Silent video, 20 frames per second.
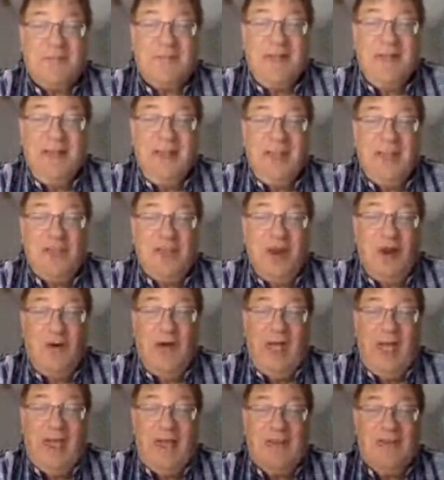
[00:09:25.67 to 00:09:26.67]
You know,
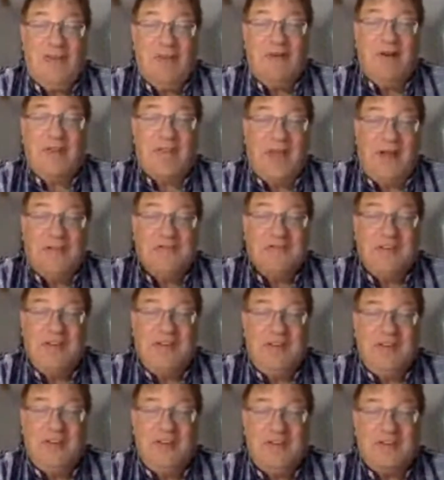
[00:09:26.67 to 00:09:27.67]
and 30,000
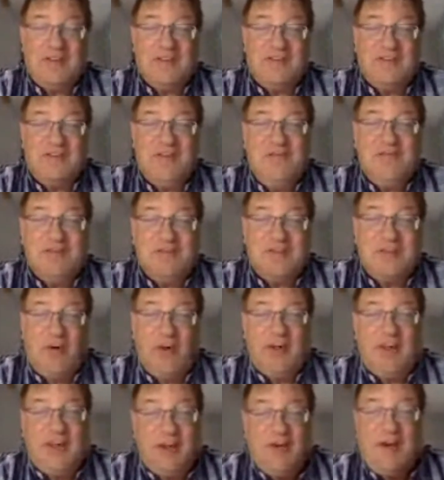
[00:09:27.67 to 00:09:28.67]
Indigenous students
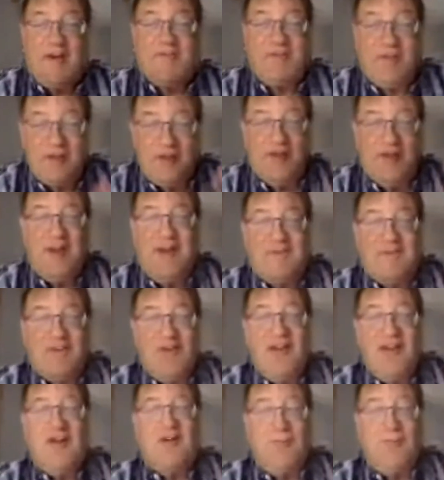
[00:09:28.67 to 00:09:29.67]
going year after year after
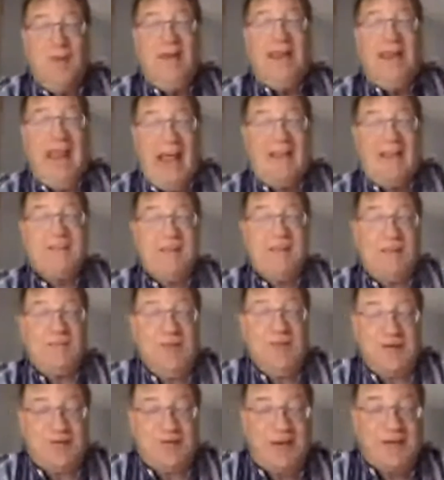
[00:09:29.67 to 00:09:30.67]
year really adds up
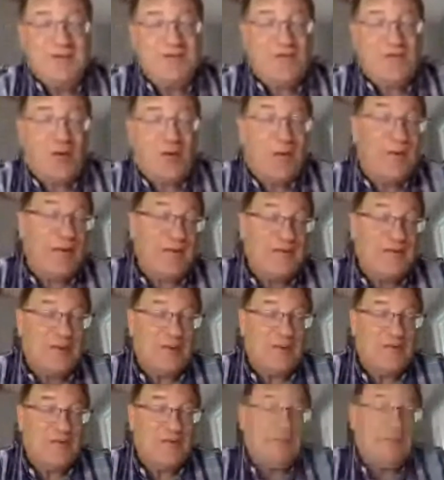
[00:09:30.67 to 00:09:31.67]
to a transformative
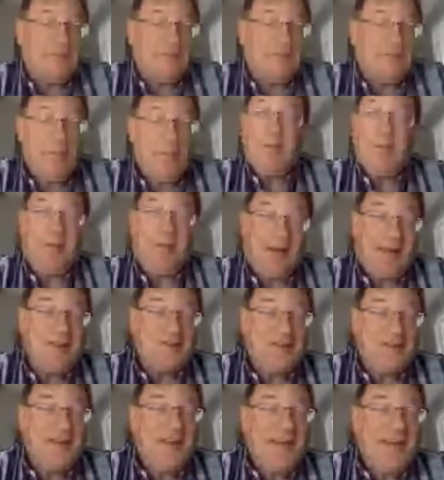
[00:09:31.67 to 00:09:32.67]
sort of uh,
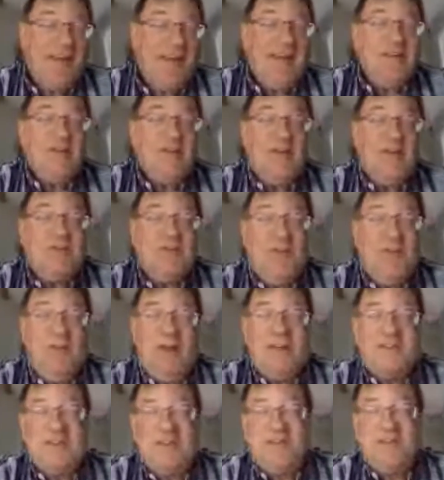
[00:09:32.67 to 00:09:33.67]
population. So,
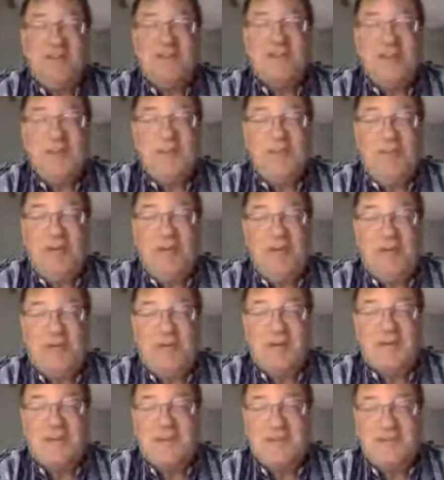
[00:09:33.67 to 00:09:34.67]
so mm-hmm. Melissa, just to
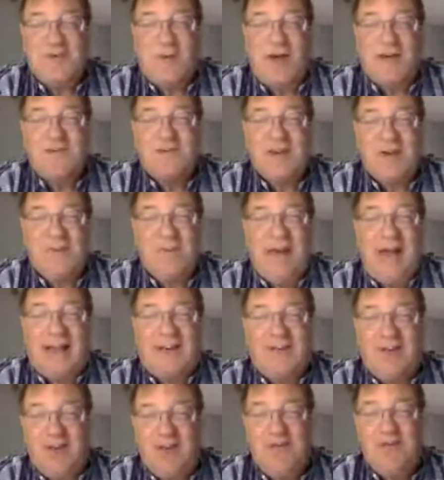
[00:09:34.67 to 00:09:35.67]
put Chris's
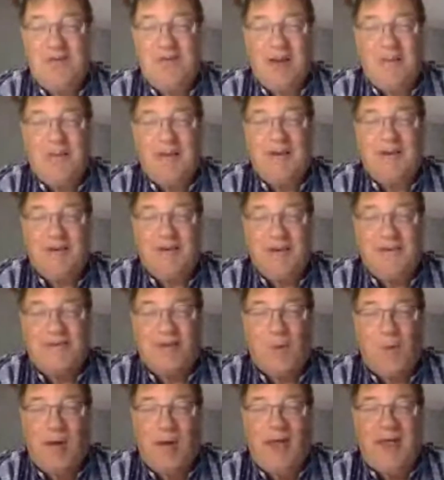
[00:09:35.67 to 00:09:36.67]
question back to you in a
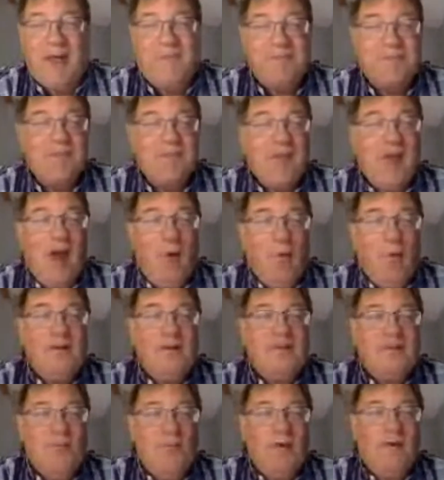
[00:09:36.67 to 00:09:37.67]
bit different way,
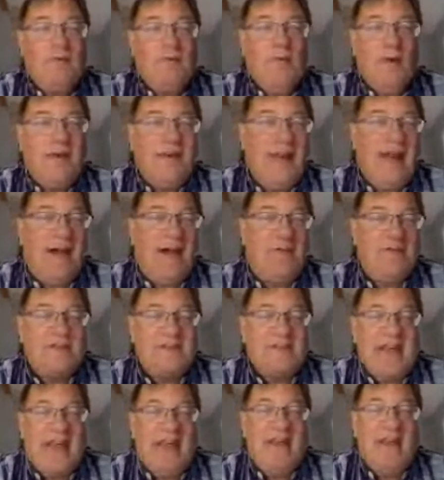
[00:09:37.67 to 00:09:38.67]
what's what right
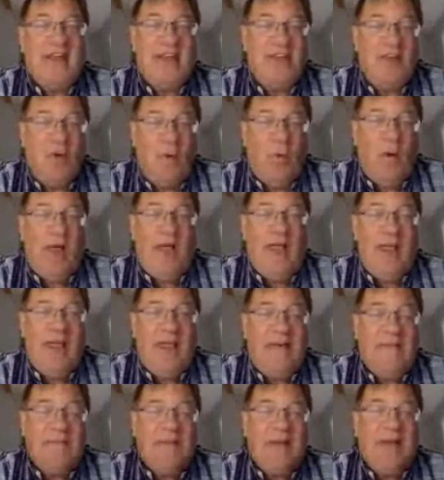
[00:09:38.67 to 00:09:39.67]
now is standing in the
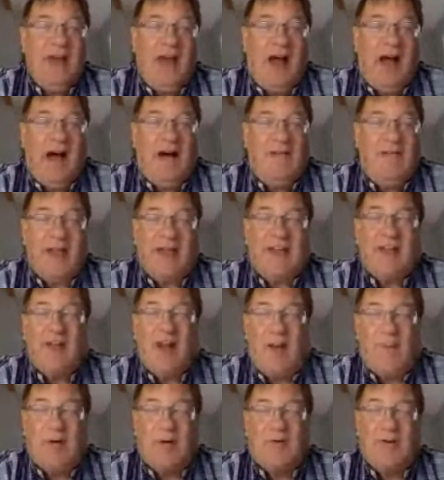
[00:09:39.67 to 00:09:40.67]
way of
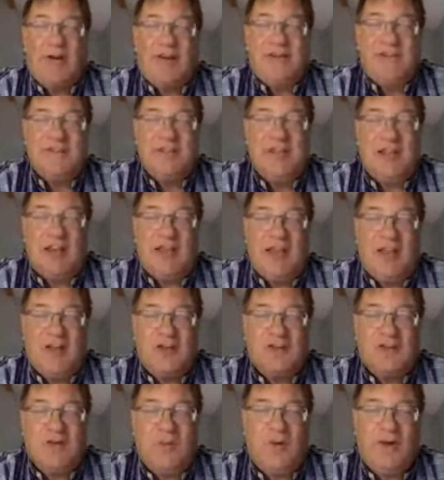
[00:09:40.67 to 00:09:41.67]
economic
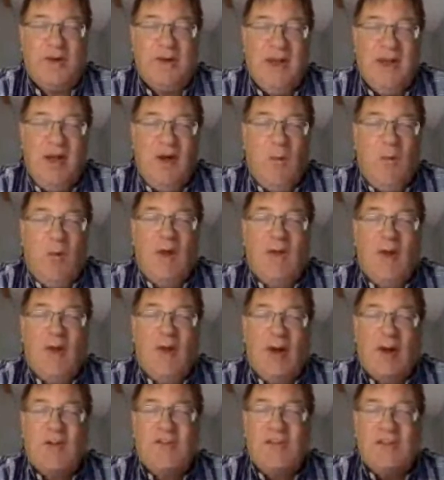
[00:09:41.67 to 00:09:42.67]
reconciliation? What what are
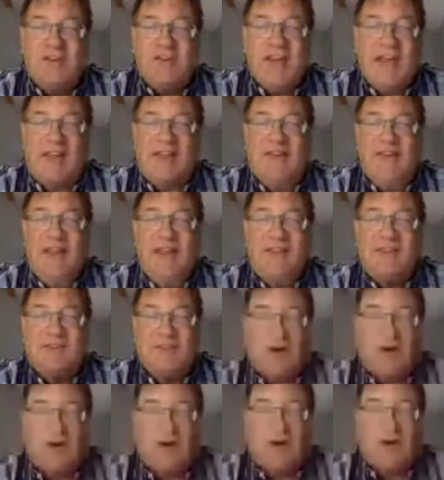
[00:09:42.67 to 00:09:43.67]
the techniques
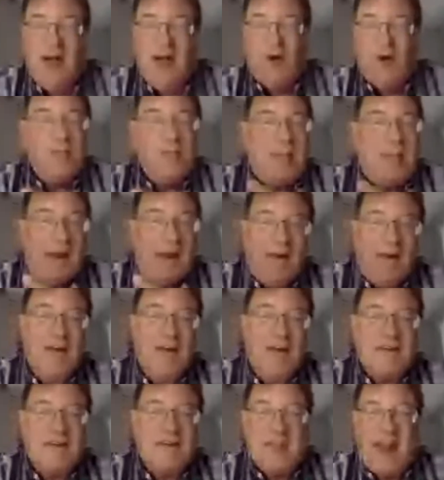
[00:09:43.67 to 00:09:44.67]
or or
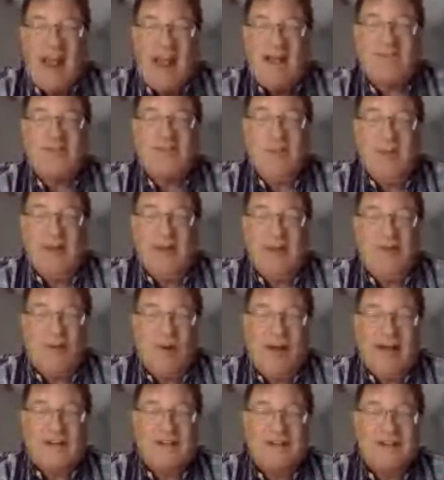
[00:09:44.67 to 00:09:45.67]
barriers that have to be
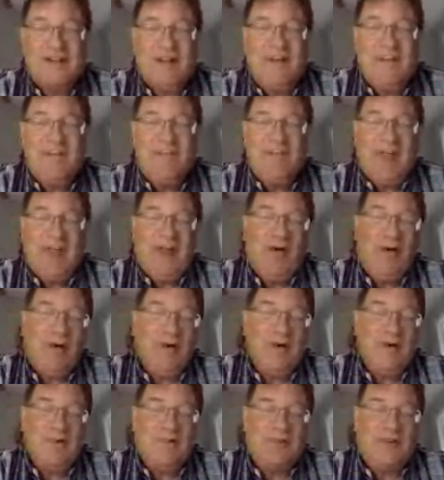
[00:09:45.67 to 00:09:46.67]
addressed in
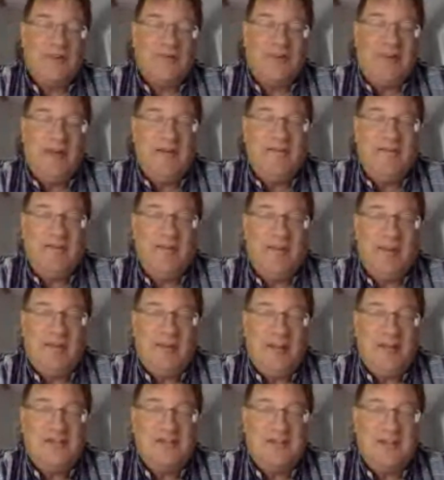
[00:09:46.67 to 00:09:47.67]
order to sort of give
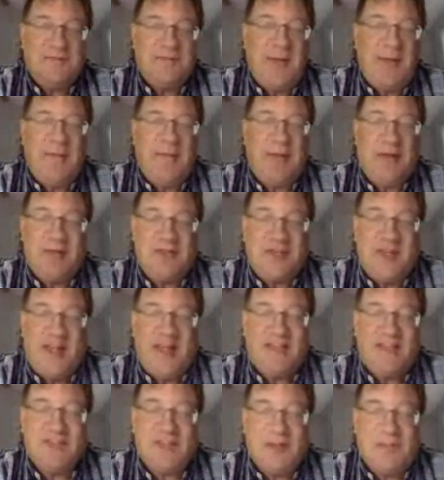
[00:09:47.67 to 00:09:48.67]
Indigenous people a
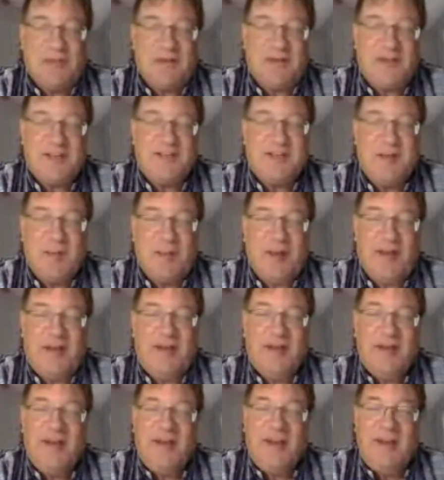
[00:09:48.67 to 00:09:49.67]
chance to
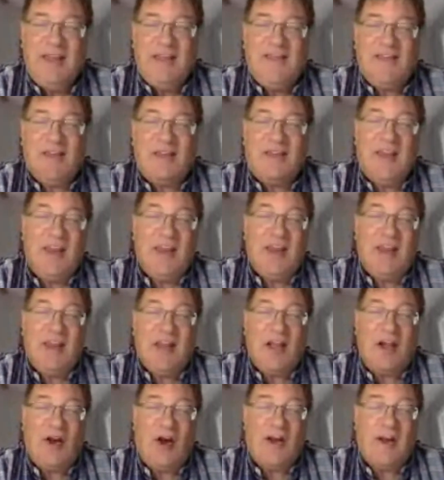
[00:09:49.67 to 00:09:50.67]
participate in the Canadian
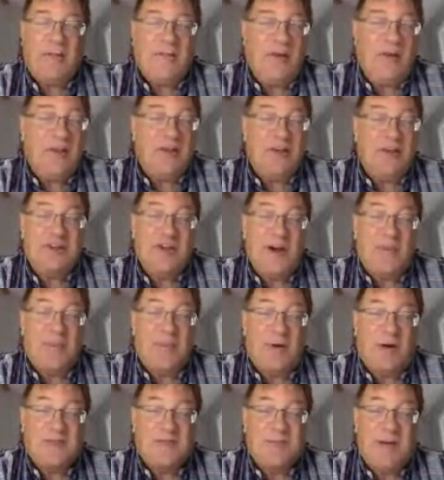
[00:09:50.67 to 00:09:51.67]
economy and to
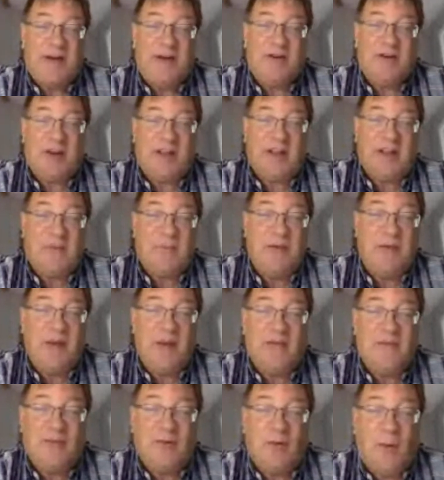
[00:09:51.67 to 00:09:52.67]
share prosperity
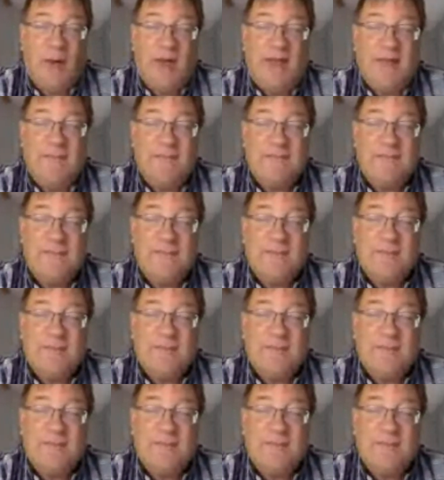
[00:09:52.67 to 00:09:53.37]
in a meaningful way?